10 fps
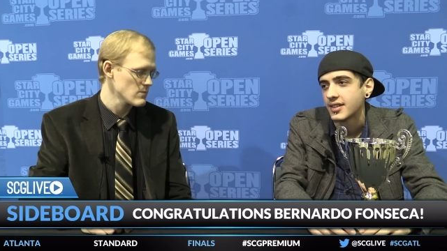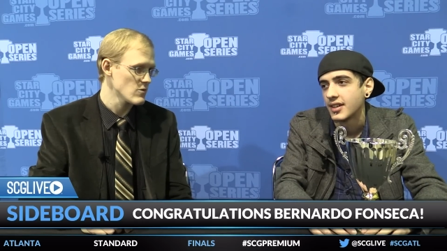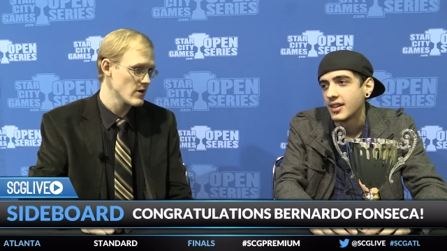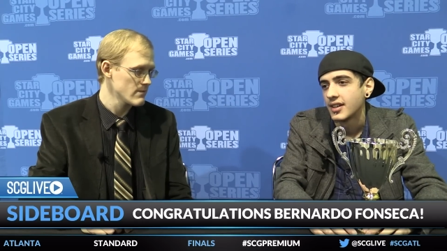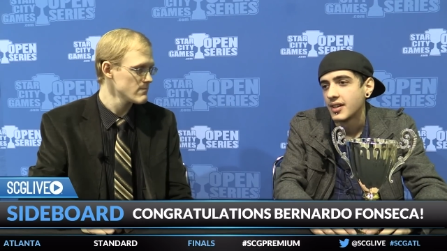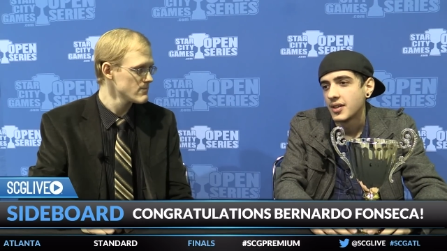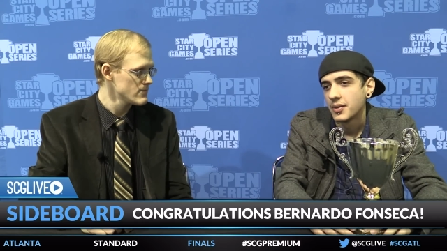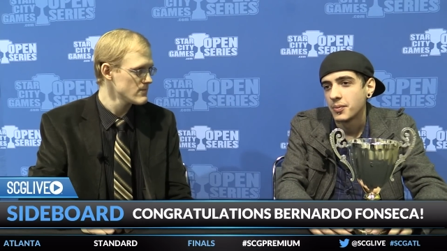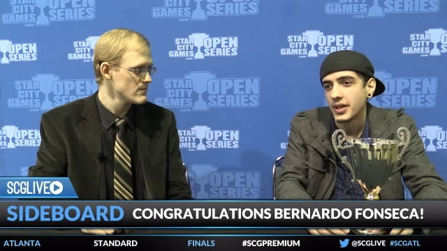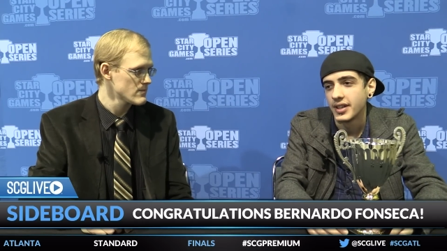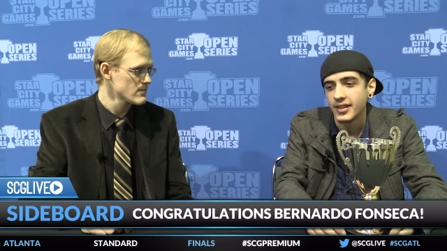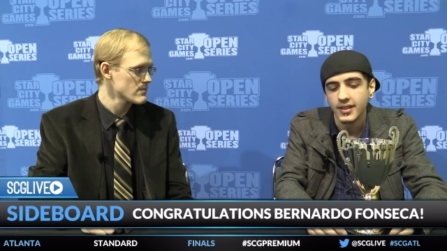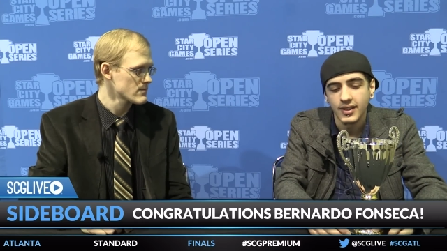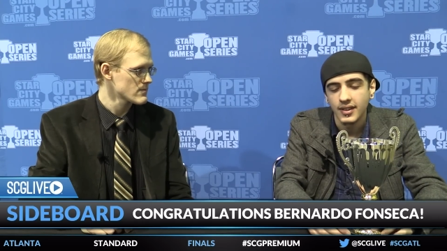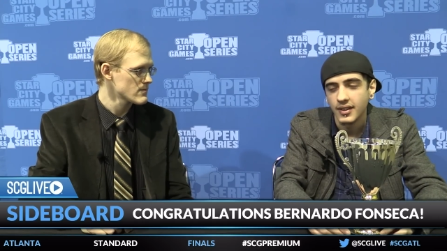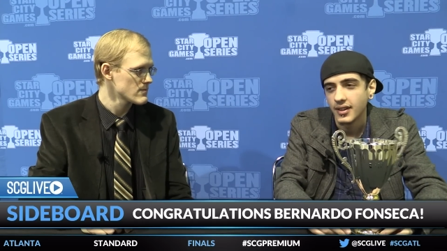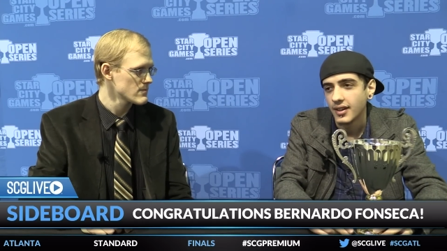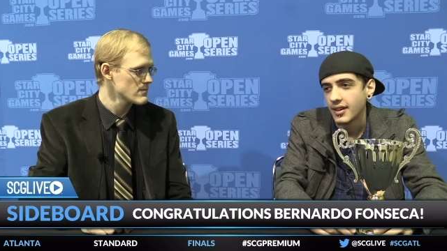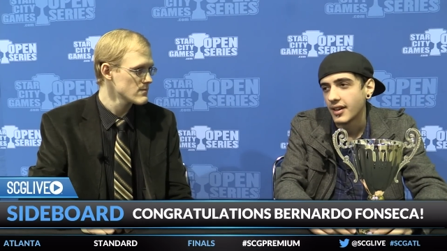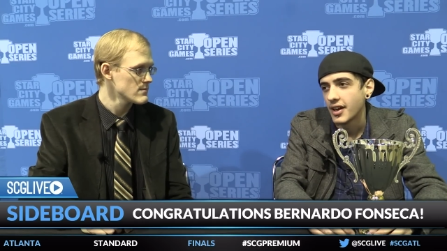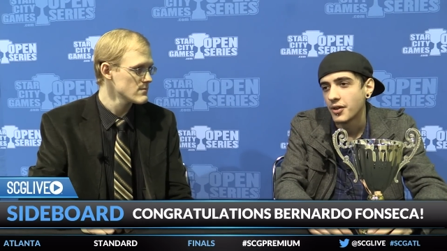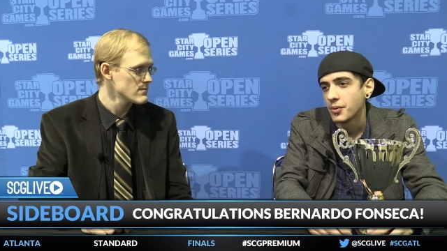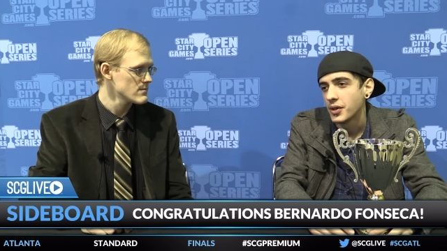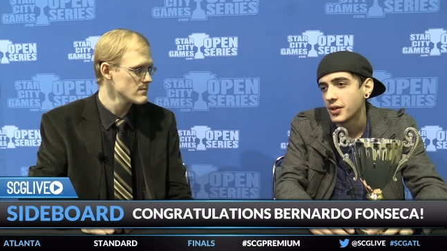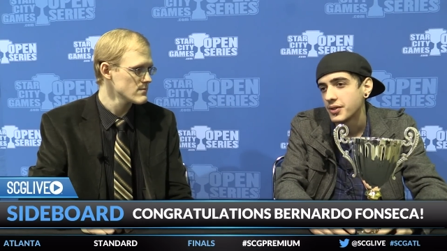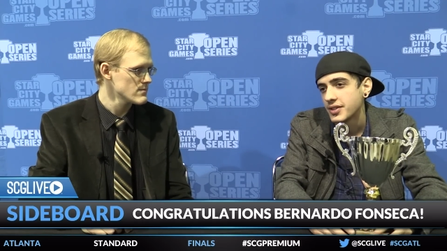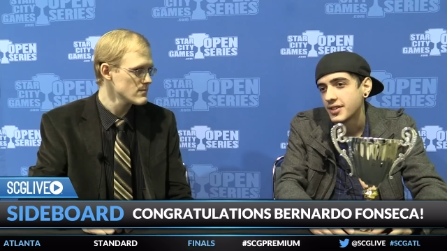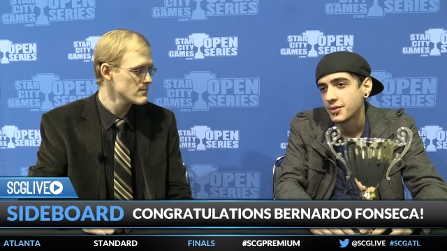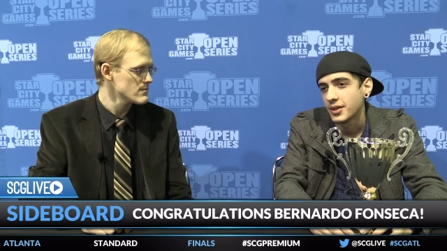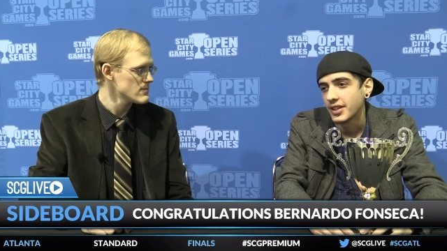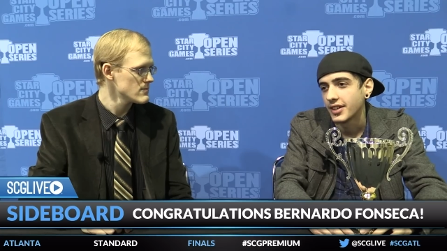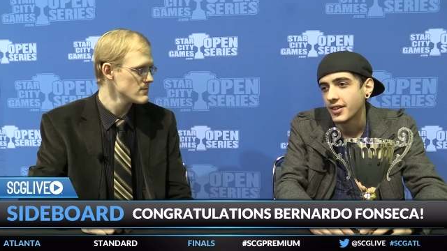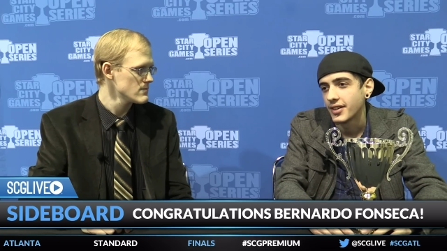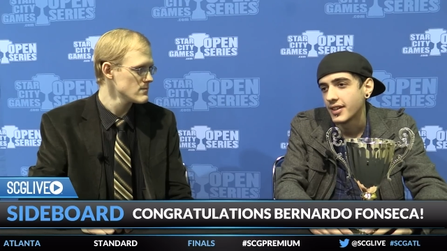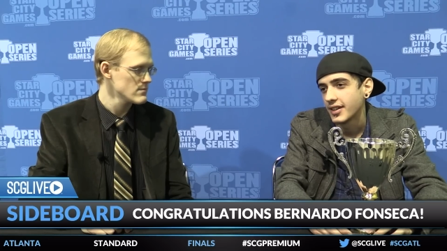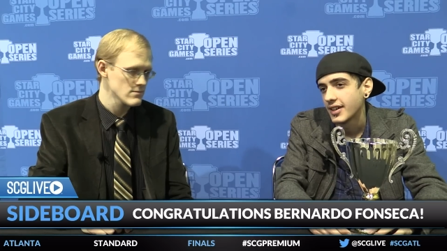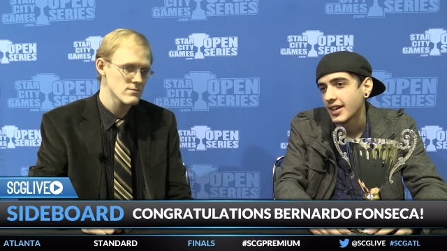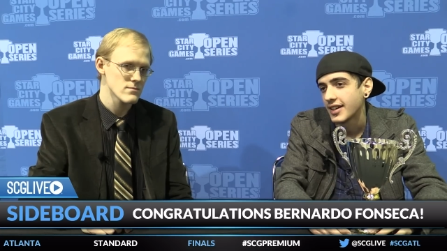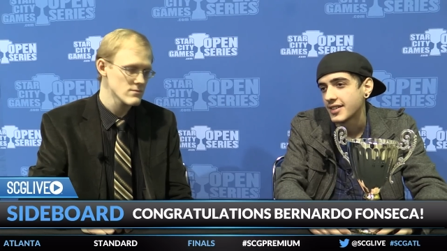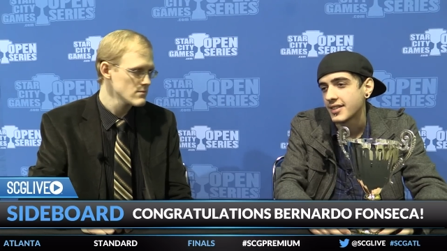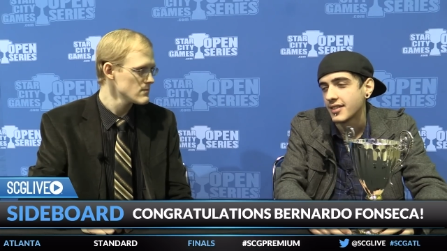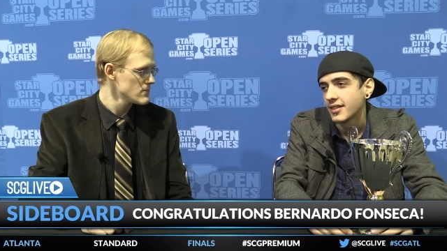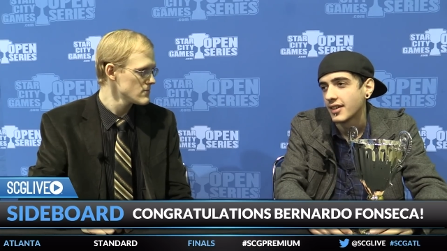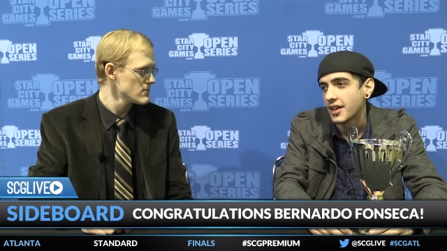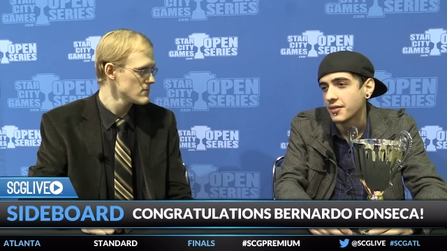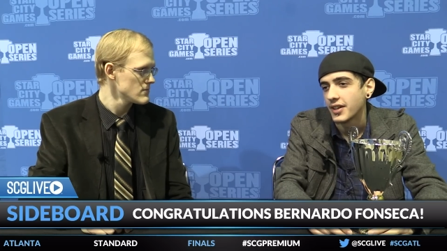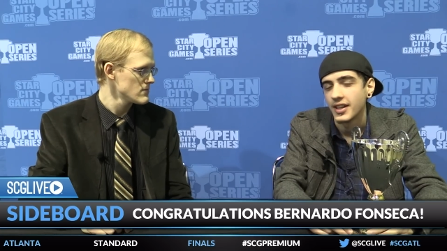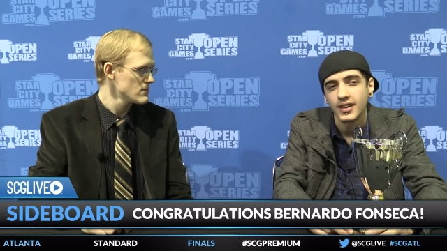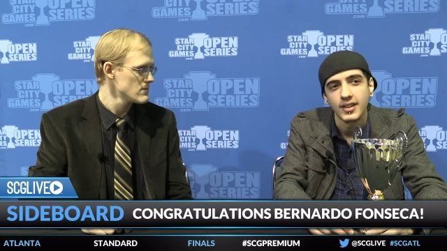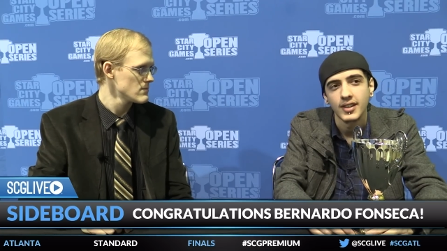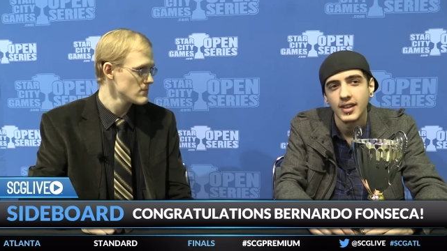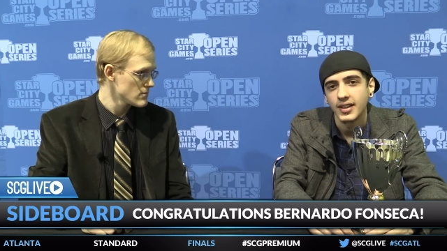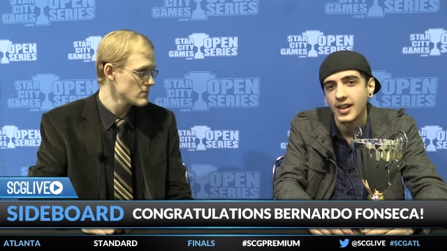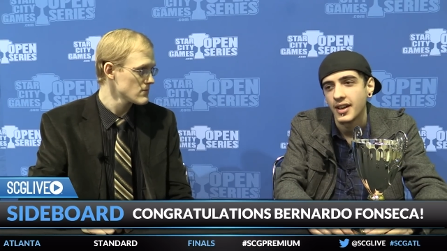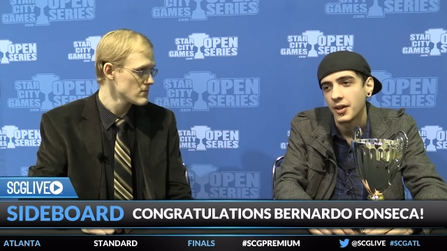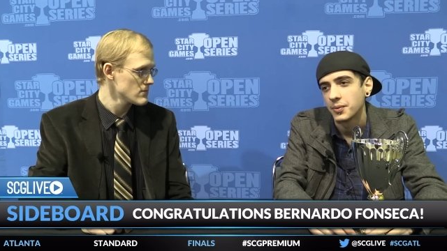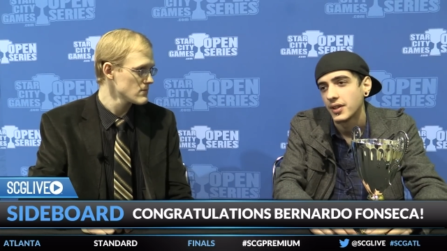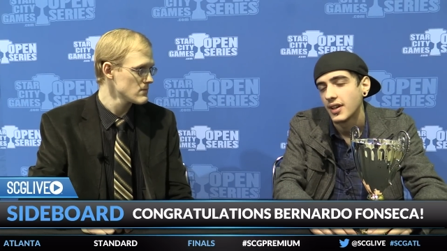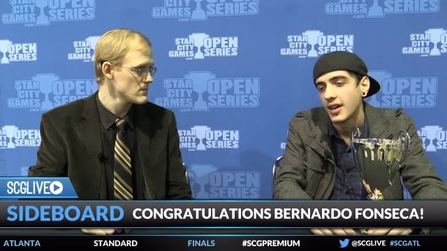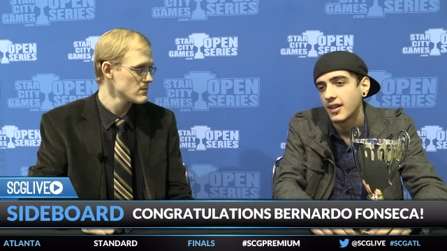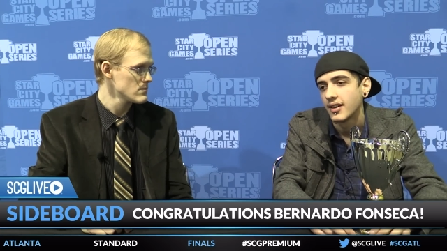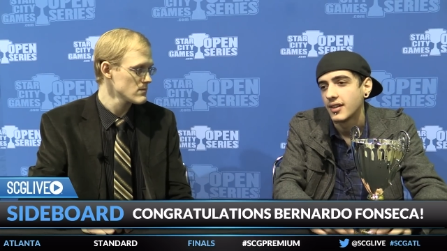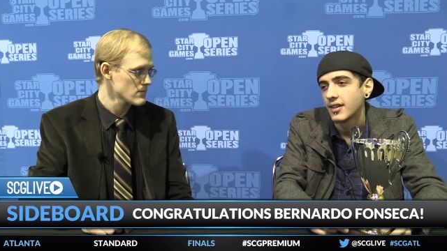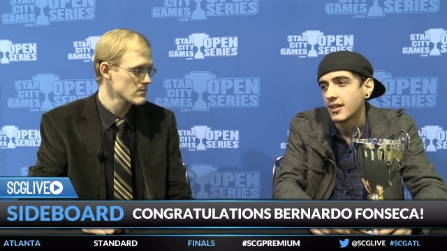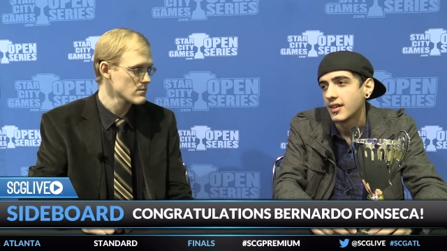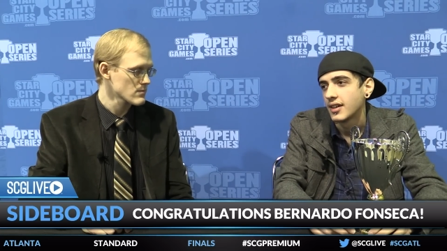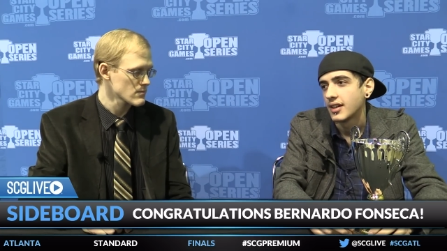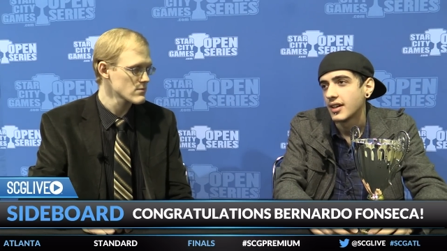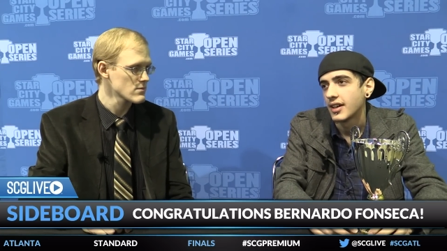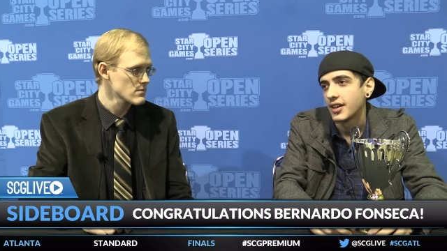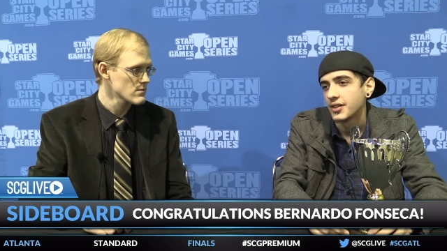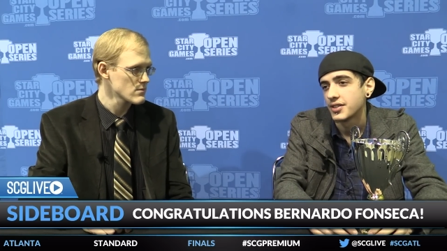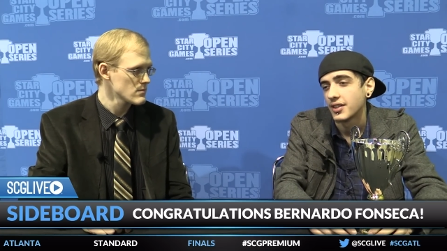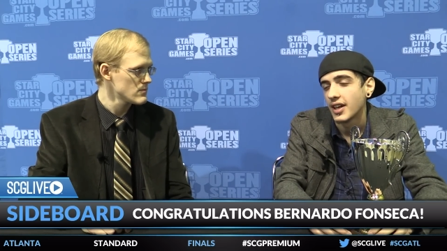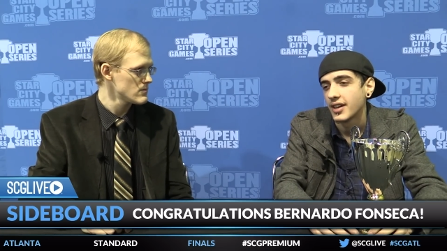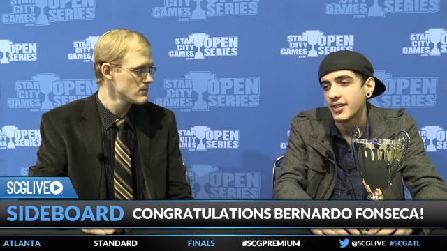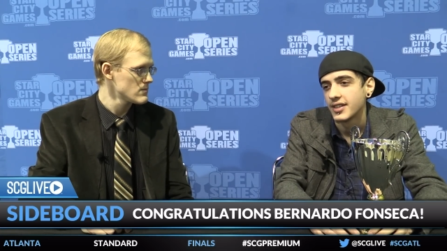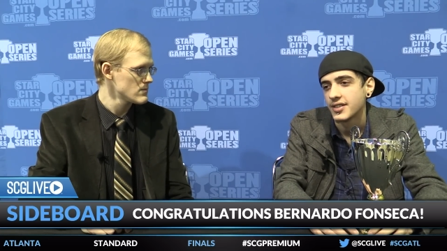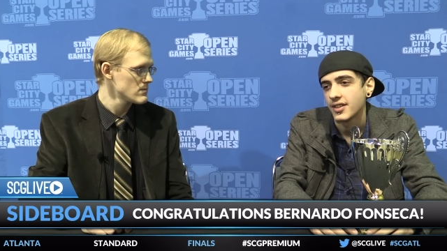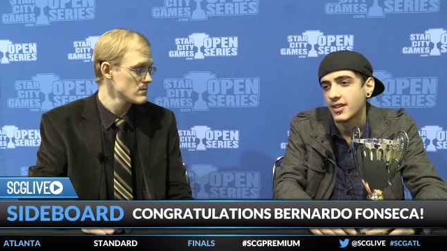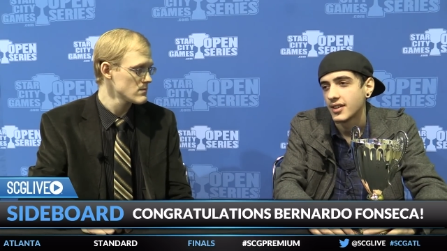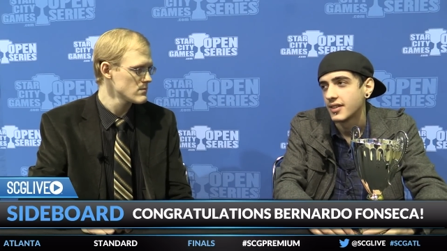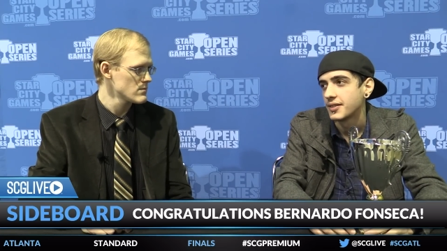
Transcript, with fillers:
Speaker 1: Right. But uh, Erebos is really good against life gain, and that helped a lot, and also a lot of discard.